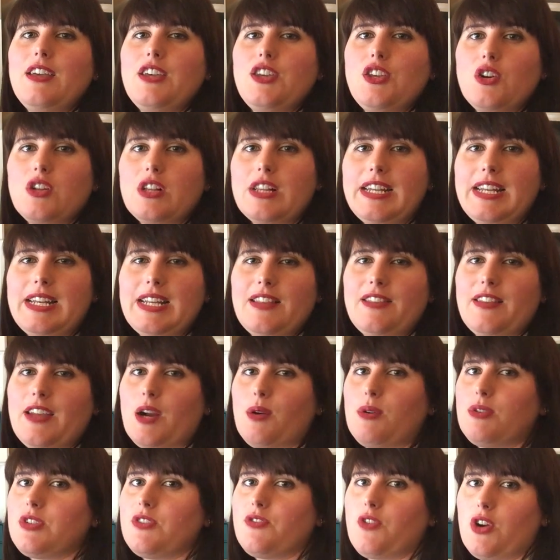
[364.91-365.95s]
You'll clean in
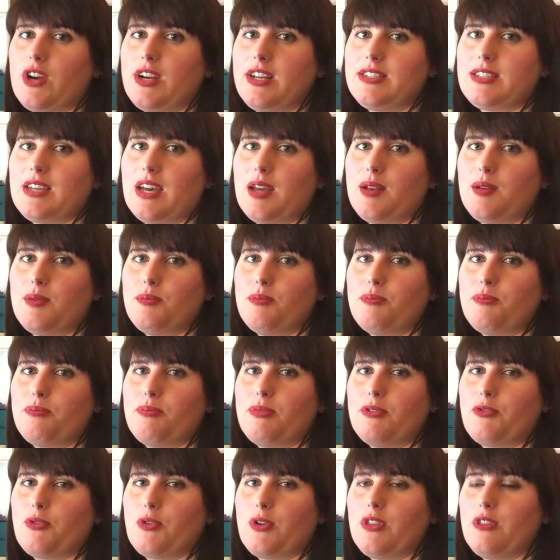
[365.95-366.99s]
there, which I've already done
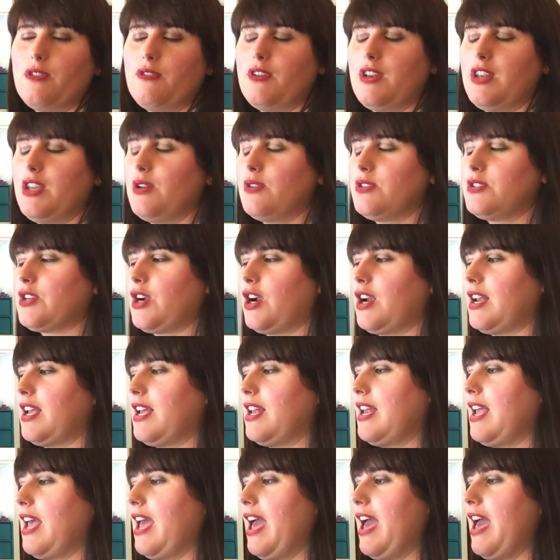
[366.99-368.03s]
before the video
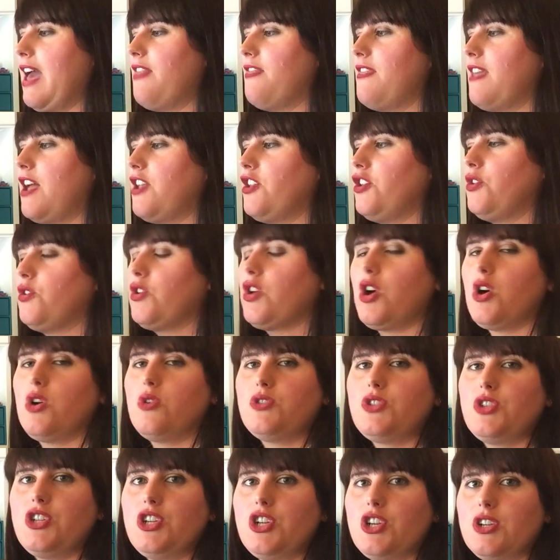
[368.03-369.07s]
started. And then you go
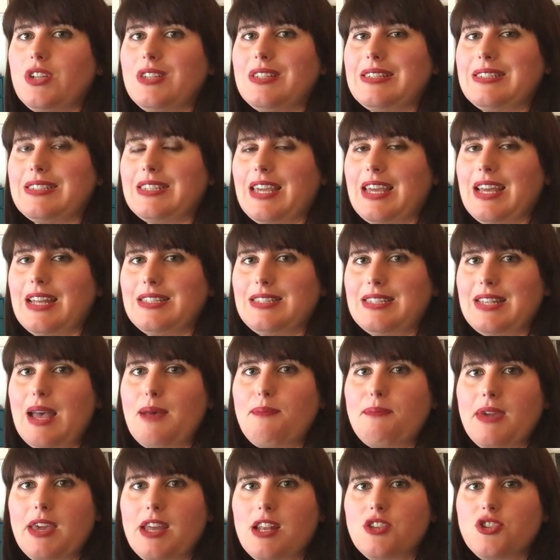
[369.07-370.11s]
to your
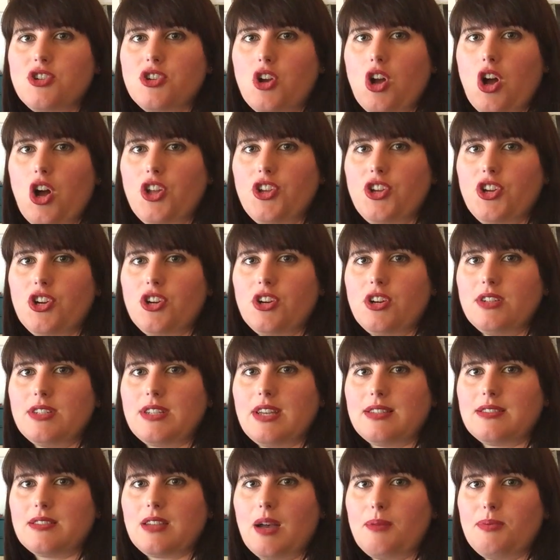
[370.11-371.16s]
Scansnap manager on your
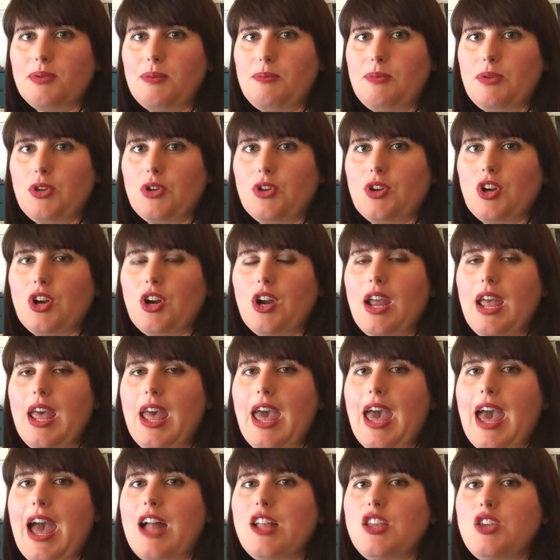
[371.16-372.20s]
desktop computer
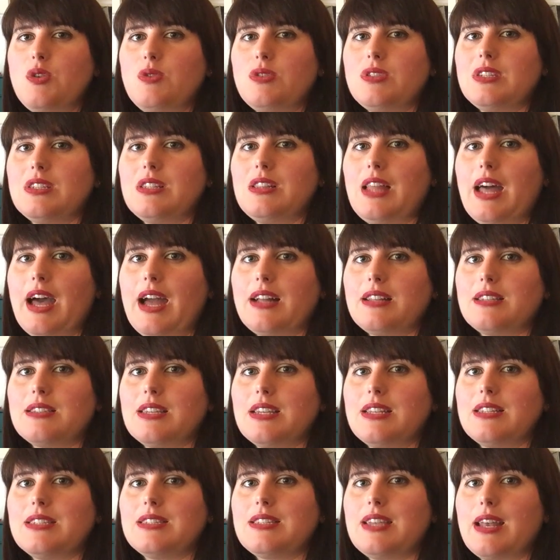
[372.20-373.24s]
and you select,
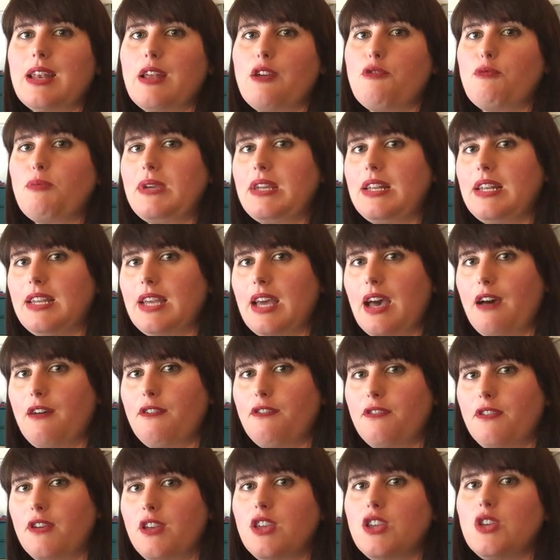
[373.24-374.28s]
instead of
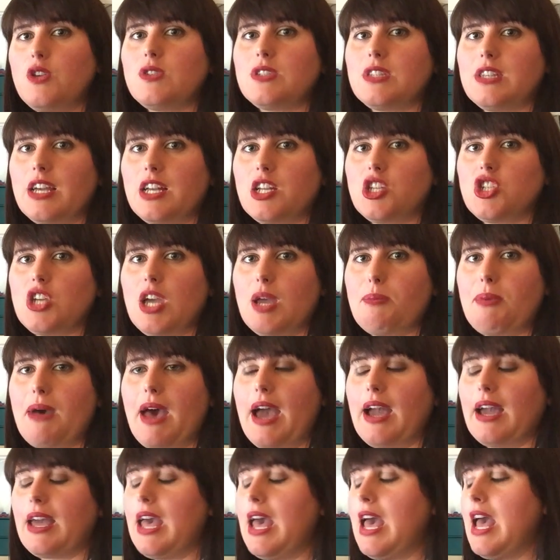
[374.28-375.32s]
PDF, you select
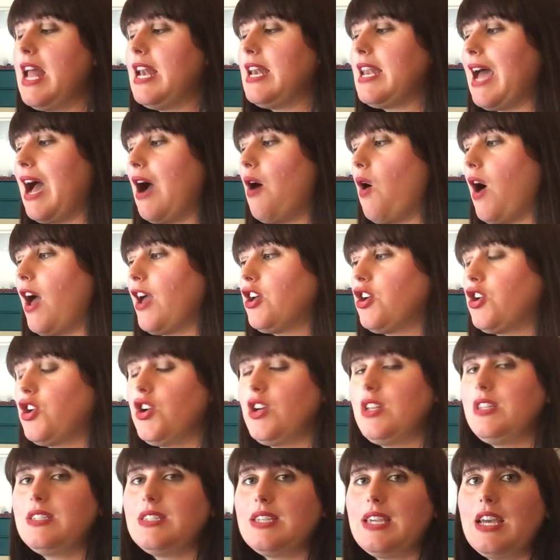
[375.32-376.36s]
JPEG. Now I
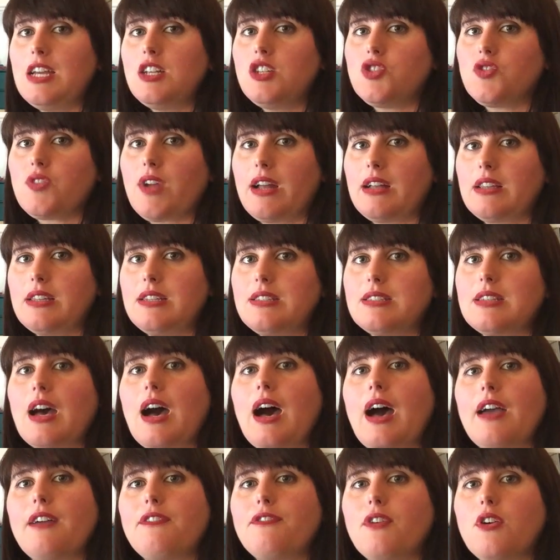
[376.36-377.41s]
could scan directly to
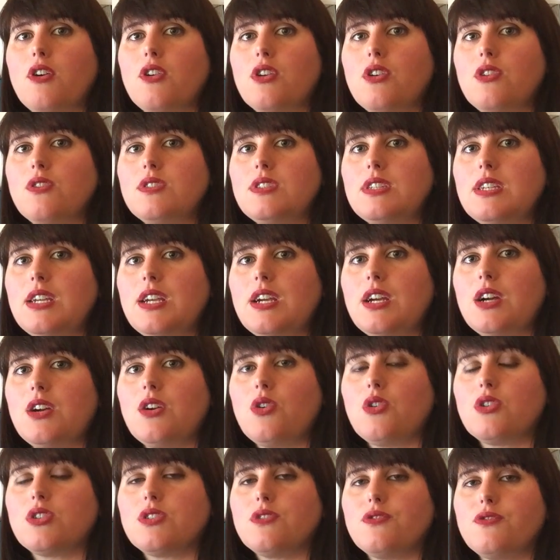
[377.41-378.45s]
iPhotos
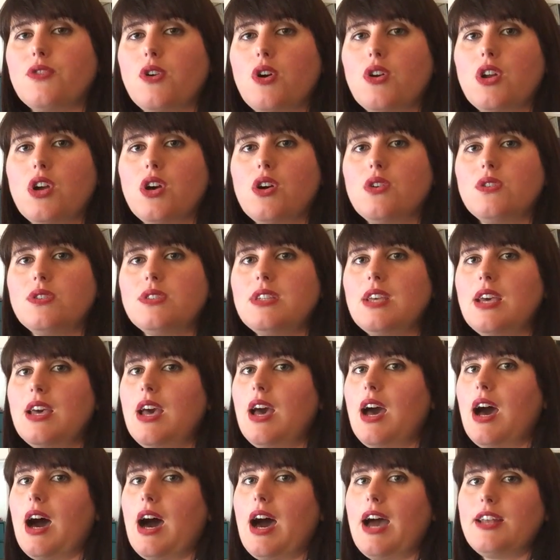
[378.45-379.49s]
here or to Photos.
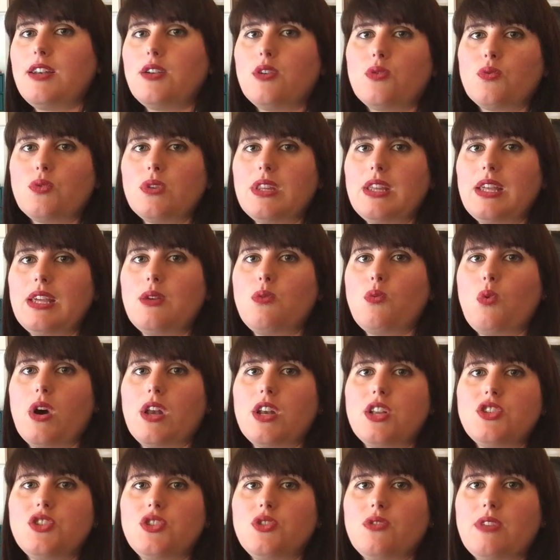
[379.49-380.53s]
I don't really
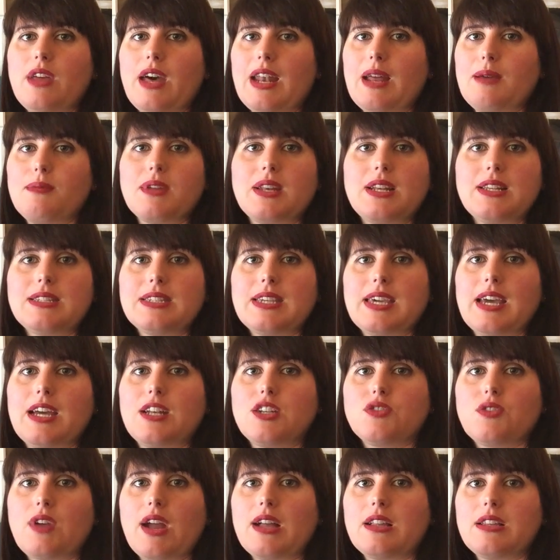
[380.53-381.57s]
want to do that. I'm going to
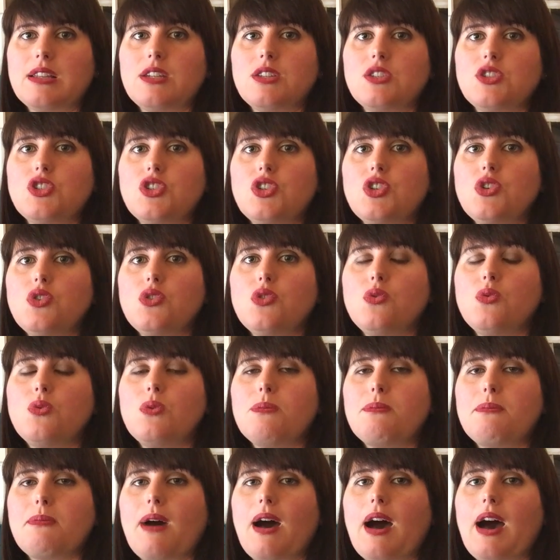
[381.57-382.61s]
scan directly to
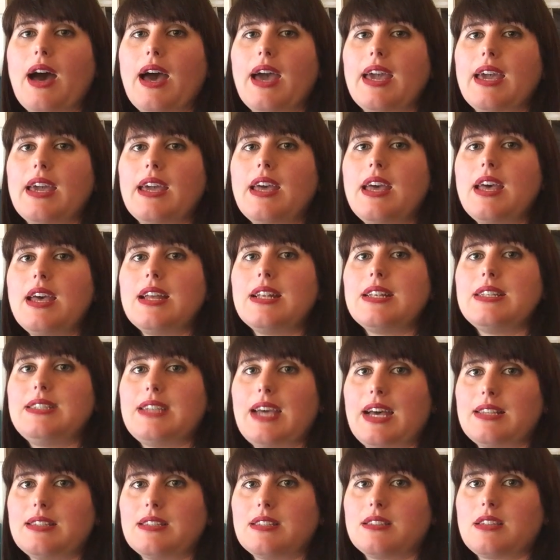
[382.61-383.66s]
my
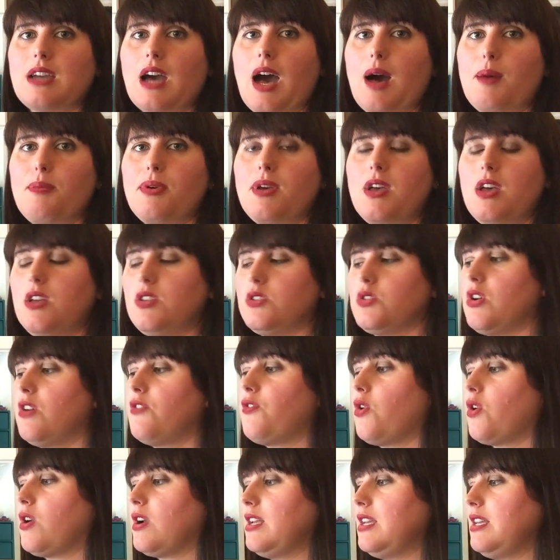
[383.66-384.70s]
desktop. So
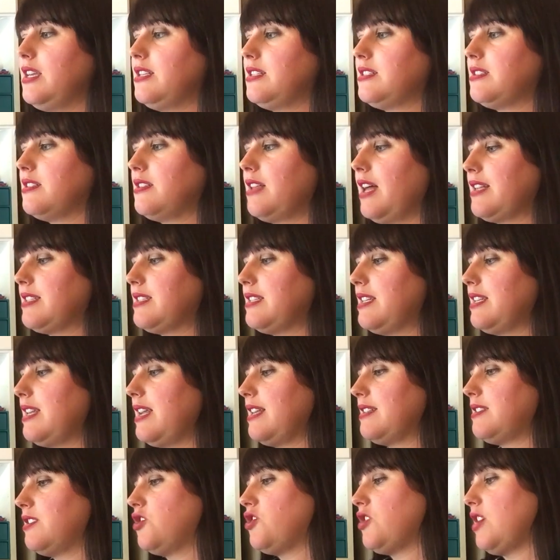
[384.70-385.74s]
I've already selected it
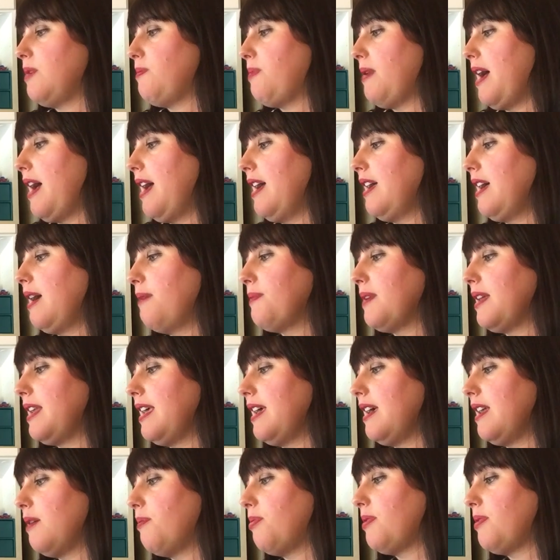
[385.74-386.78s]
as a JPEG. I'm going to hit